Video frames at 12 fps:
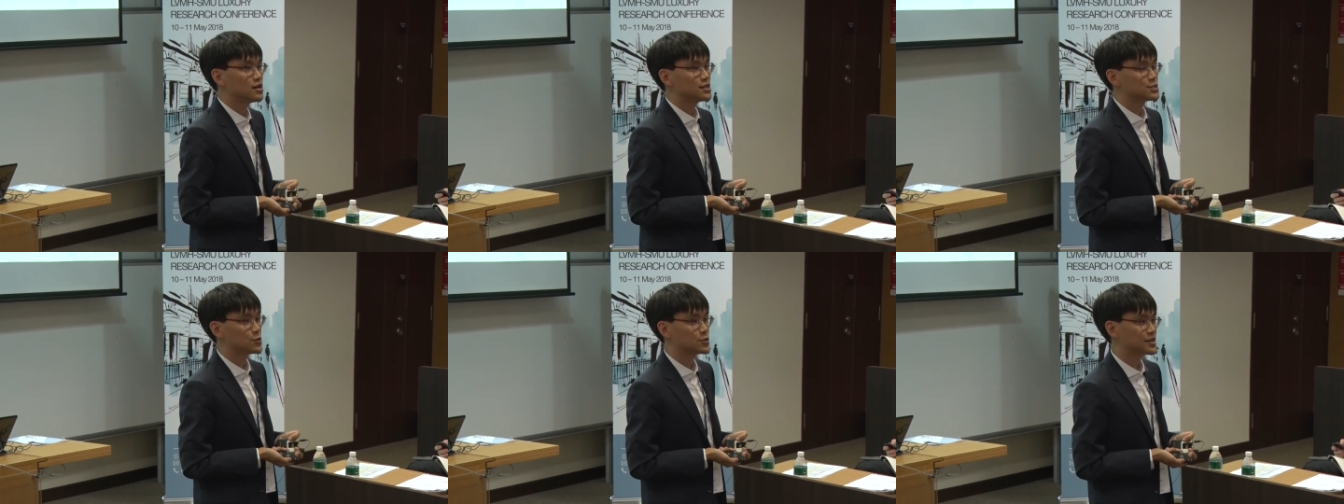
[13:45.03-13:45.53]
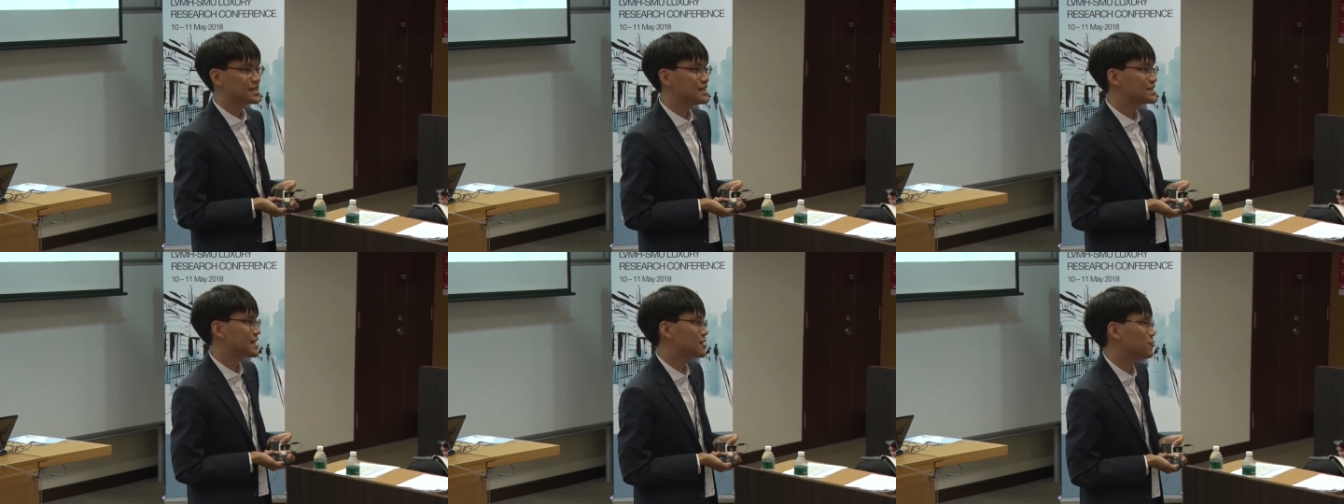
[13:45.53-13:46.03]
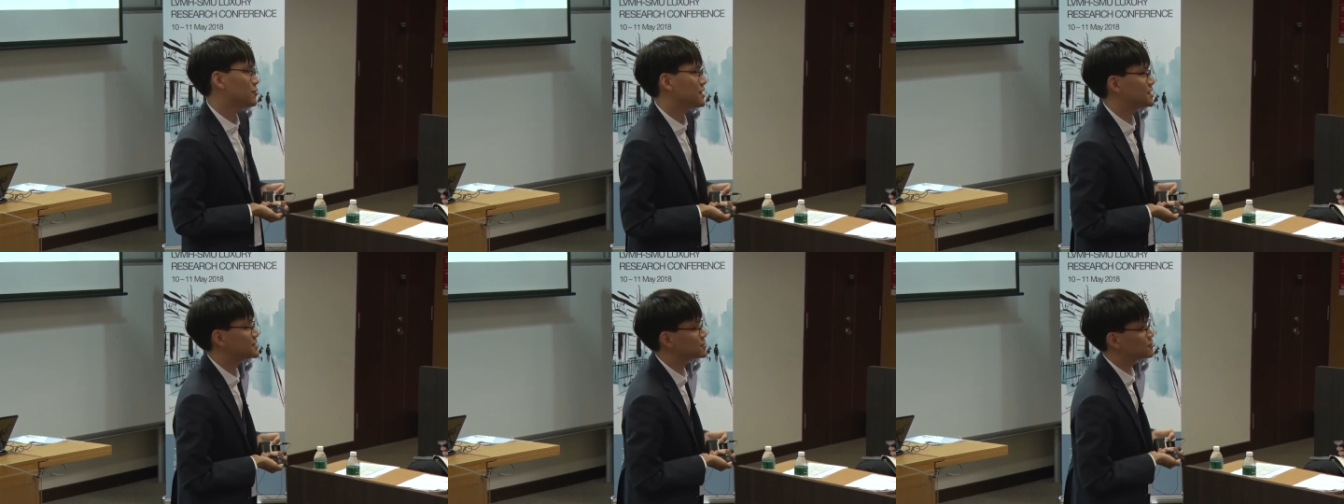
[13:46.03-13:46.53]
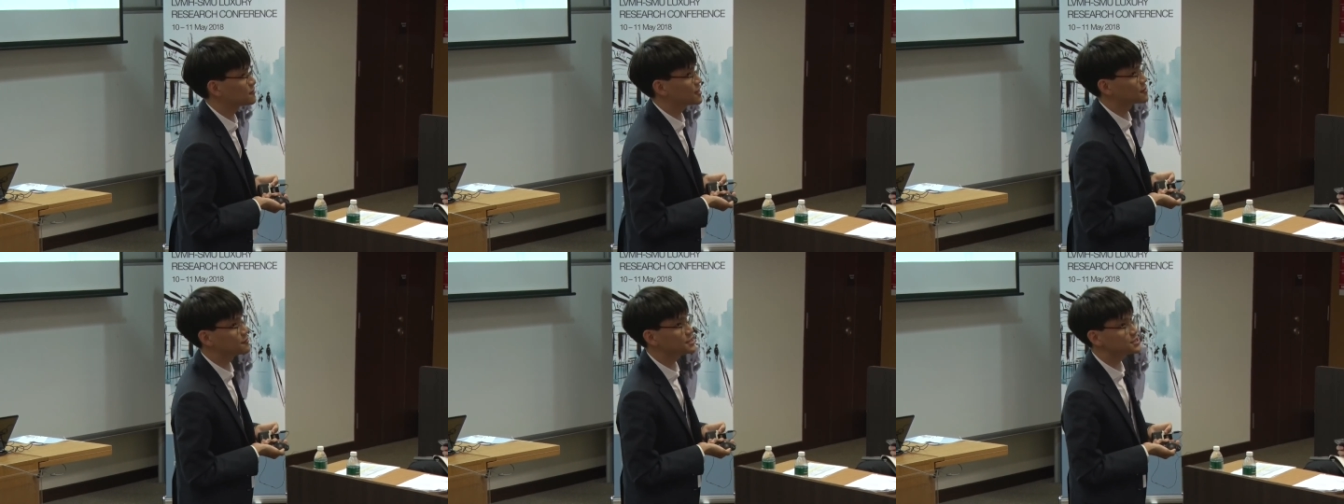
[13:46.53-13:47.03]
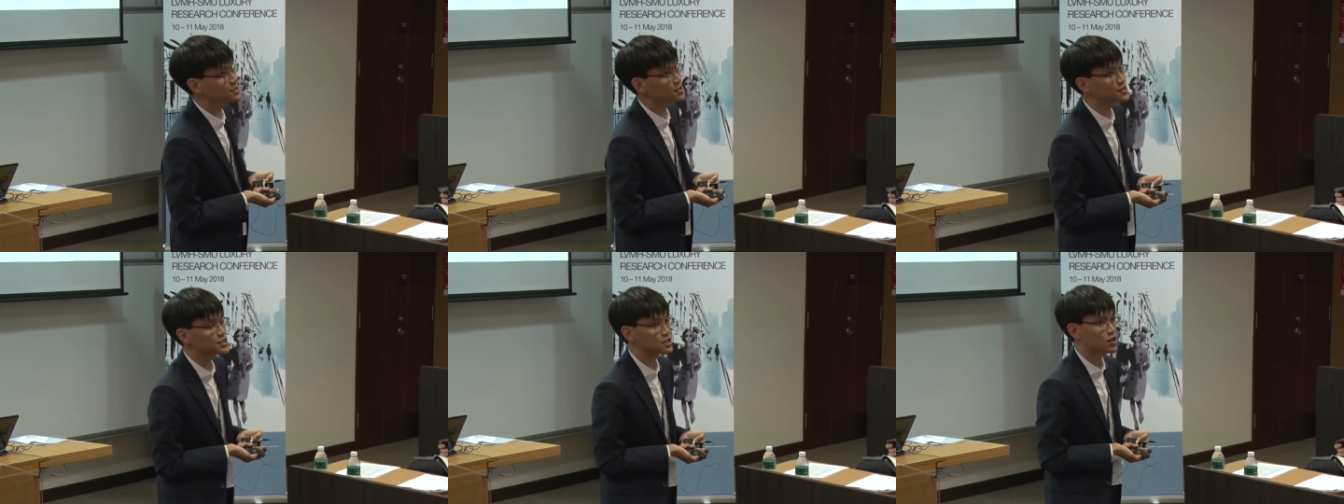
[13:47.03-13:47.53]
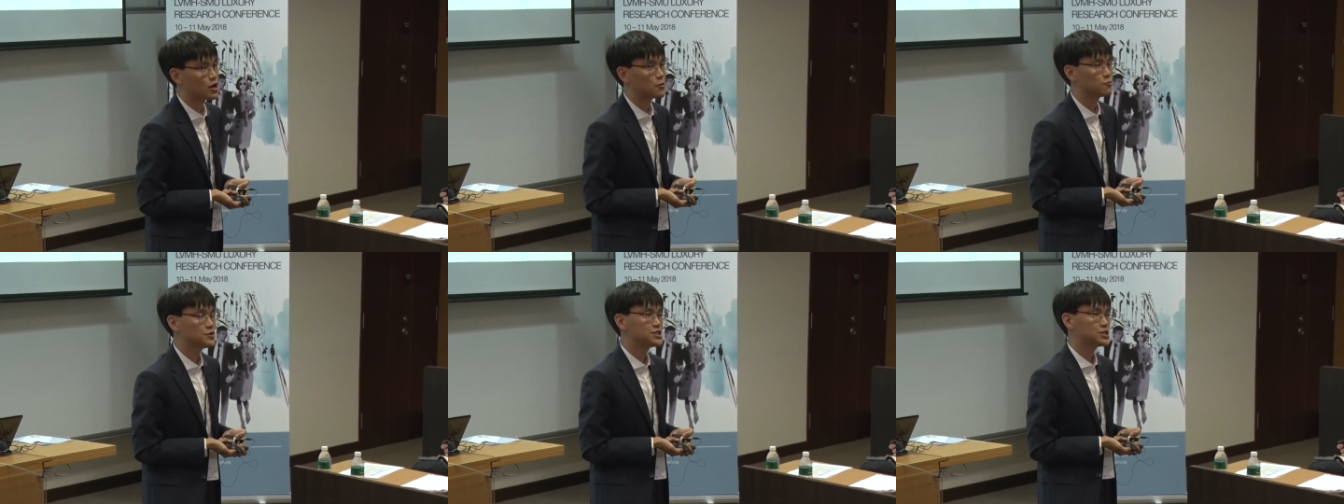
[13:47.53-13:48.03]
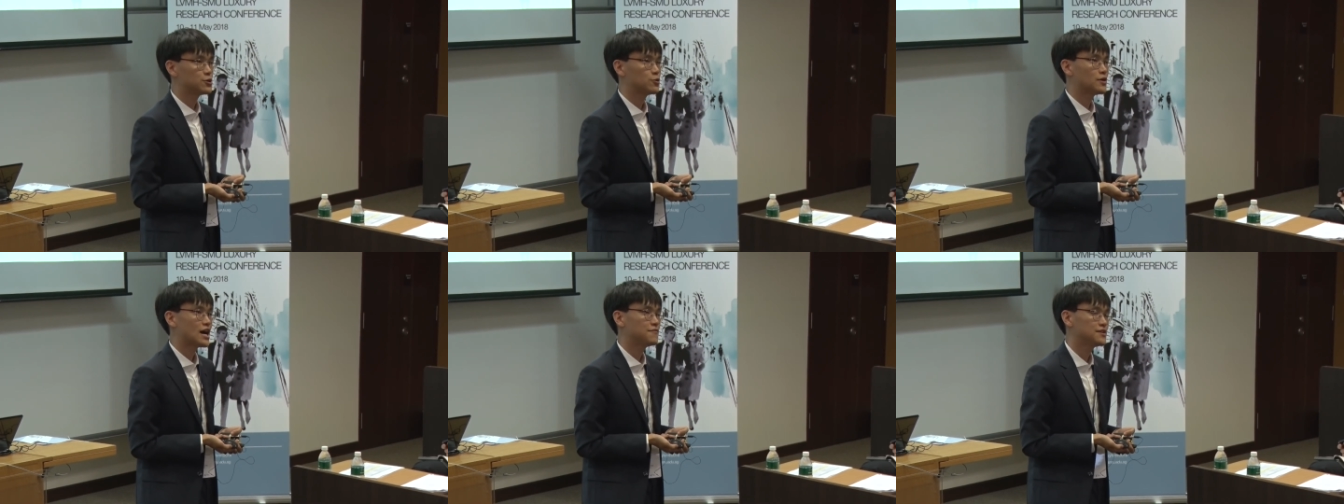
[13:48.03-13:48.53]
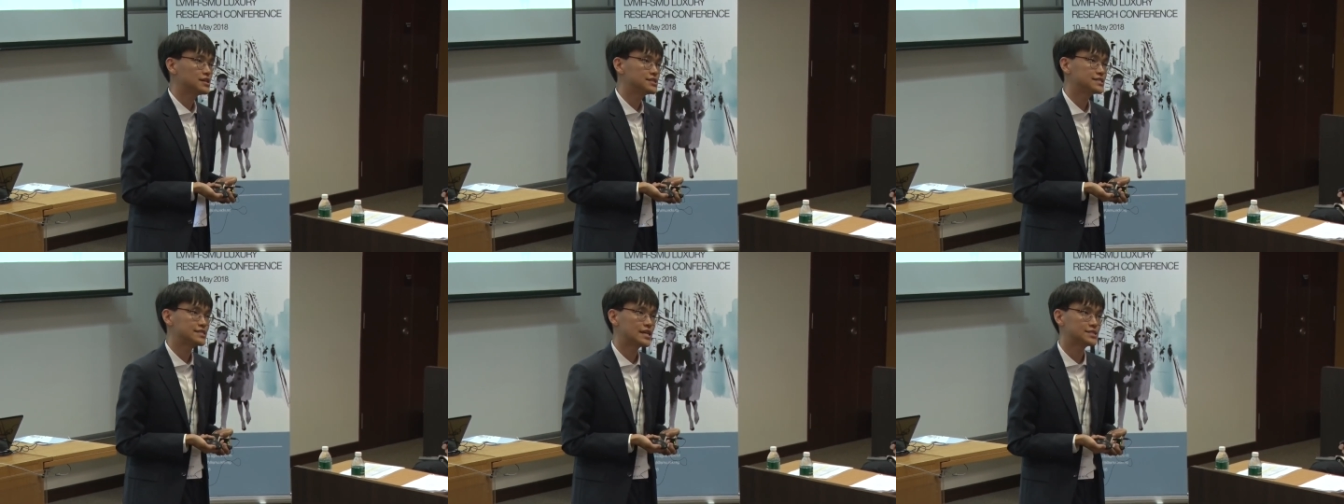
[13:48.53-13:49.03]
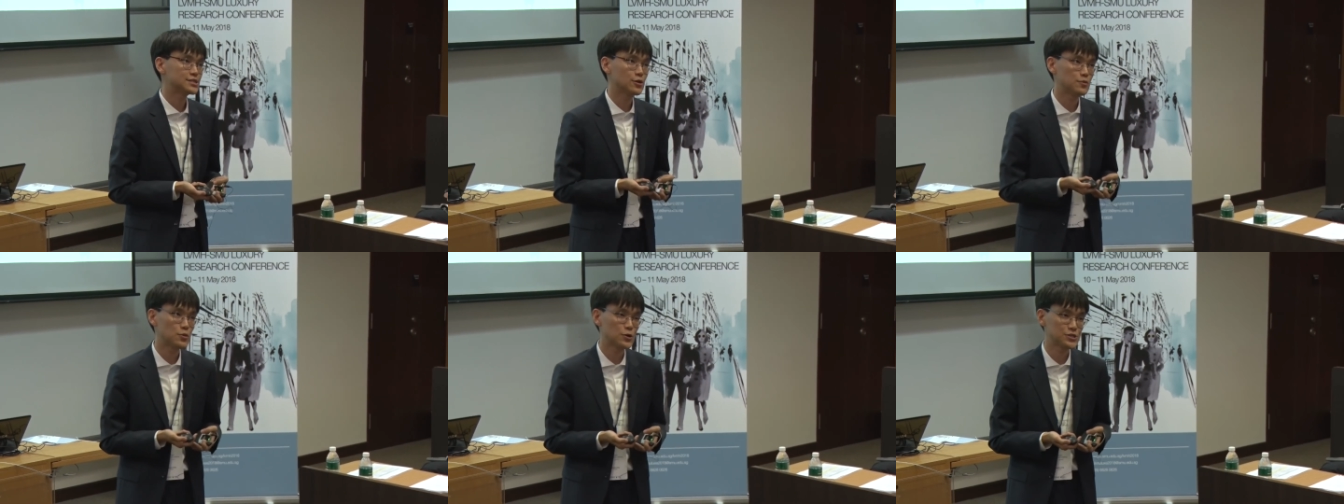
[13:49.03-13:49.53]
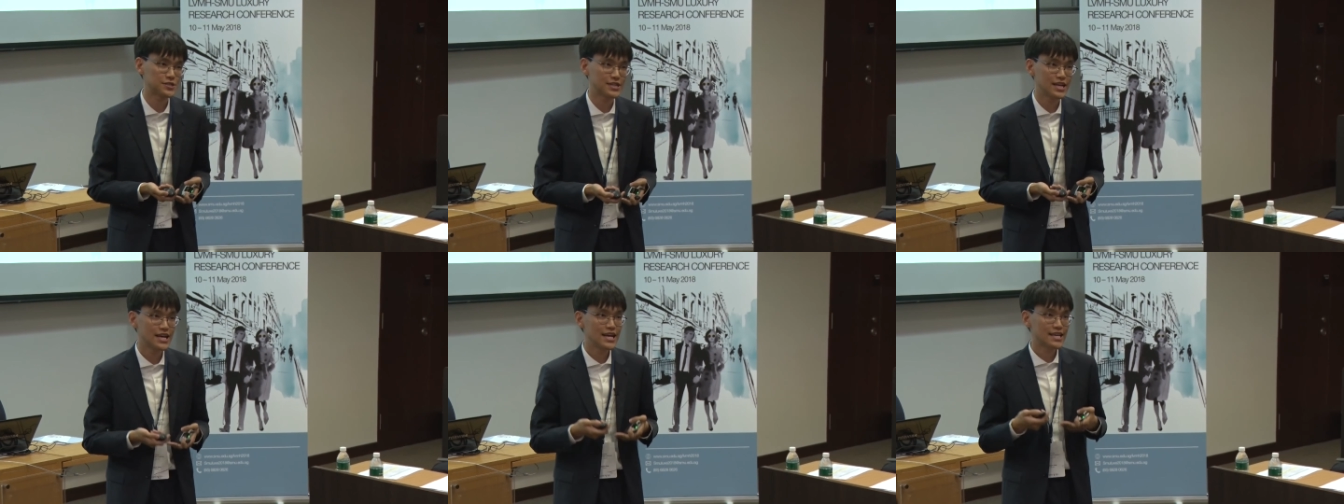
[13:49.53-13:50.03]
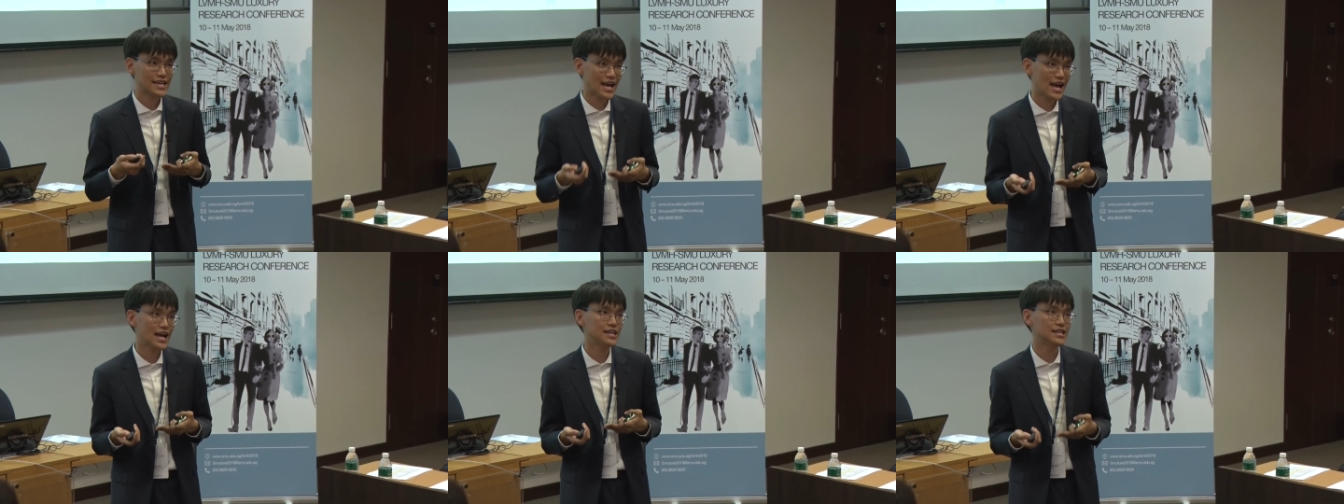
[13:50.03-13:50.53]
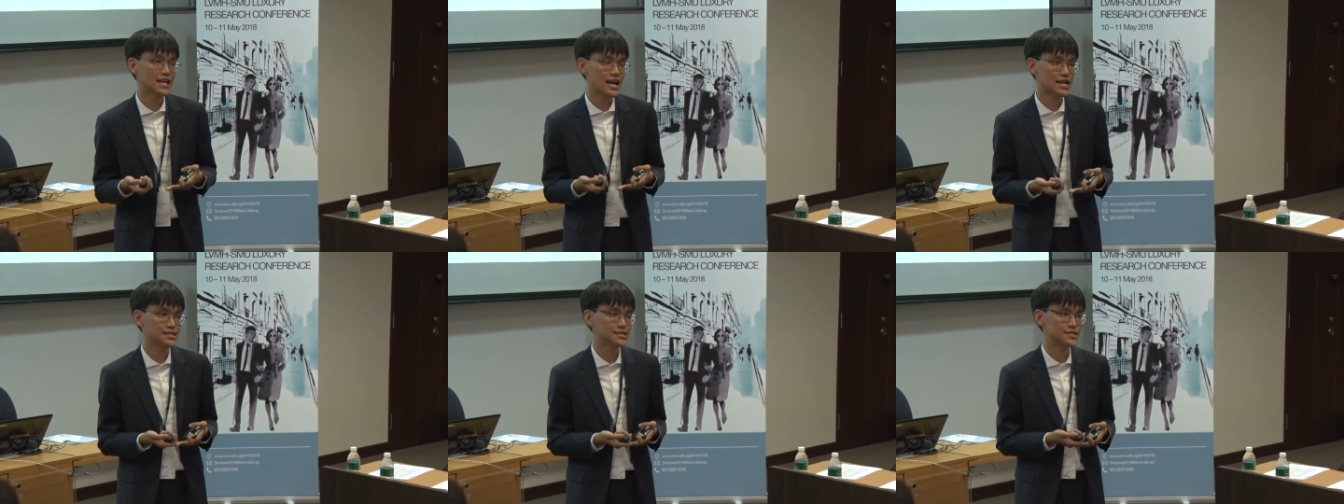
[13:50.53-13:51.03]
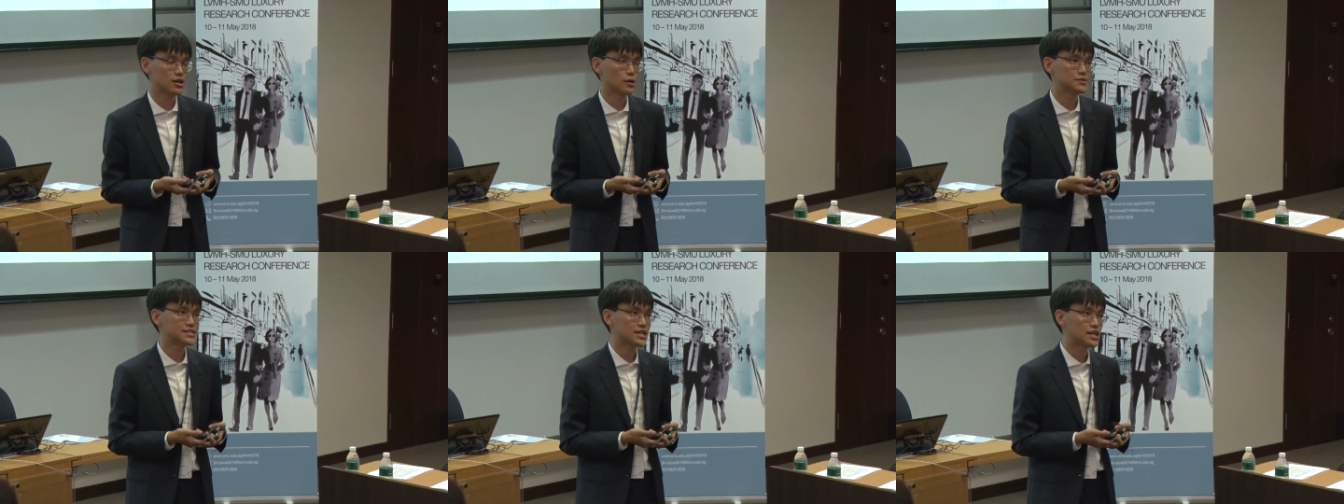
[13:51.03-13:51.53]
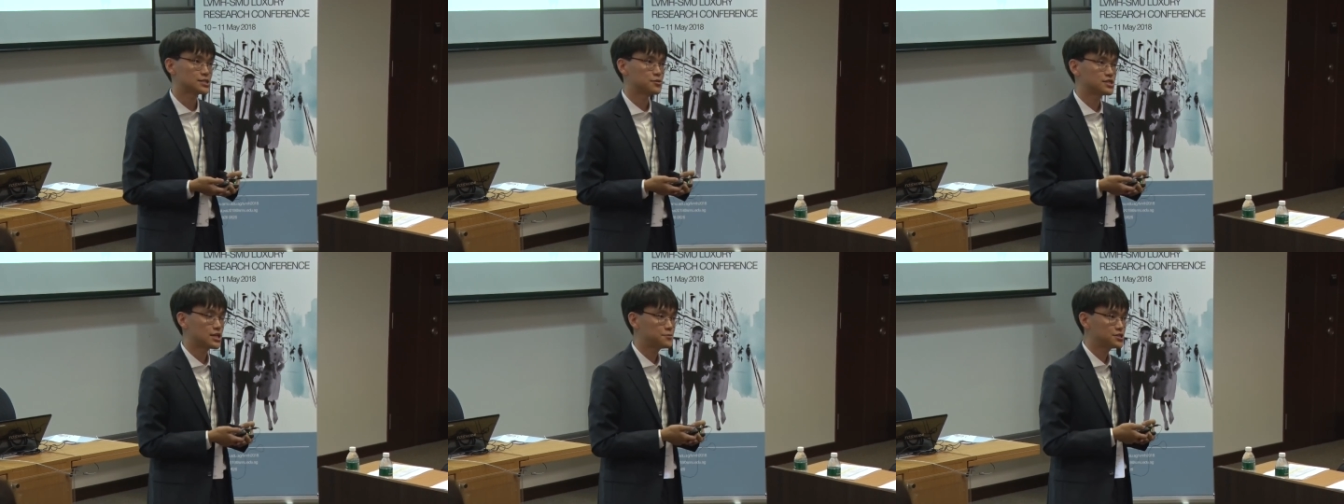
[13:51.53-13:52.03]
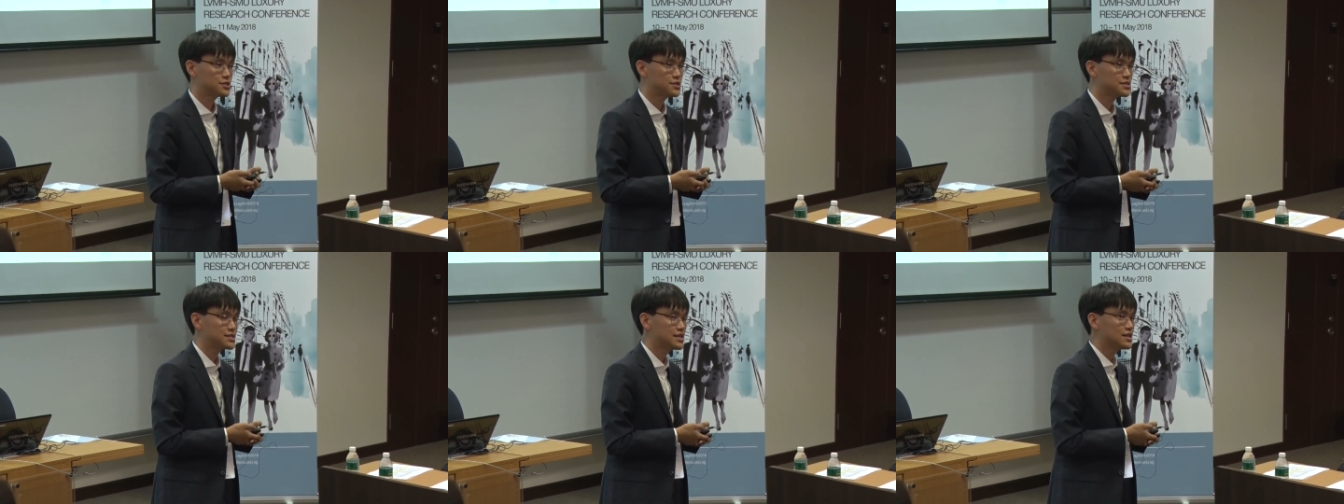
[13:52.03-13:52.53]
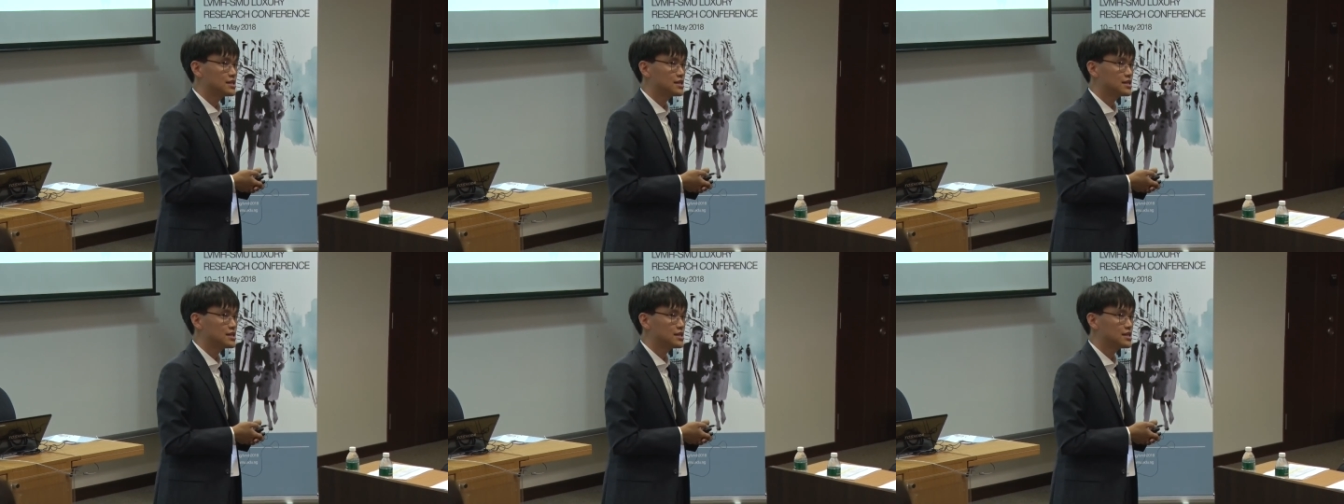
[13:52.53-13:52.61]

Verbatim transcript: So the key takeaways of our research, um, we show evidence that slow motion can enhance um, status perceptions,